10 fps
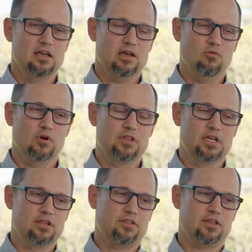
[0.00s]
And one of the
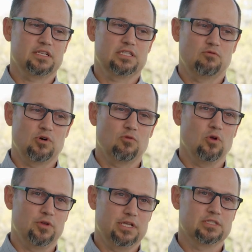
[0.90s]
other things that we're
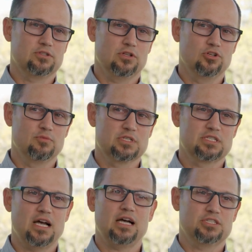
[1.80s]
rolling into ELUME is
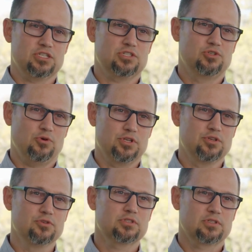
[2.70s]
not just joint
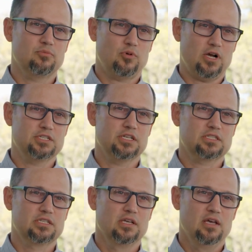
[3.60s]
use projects,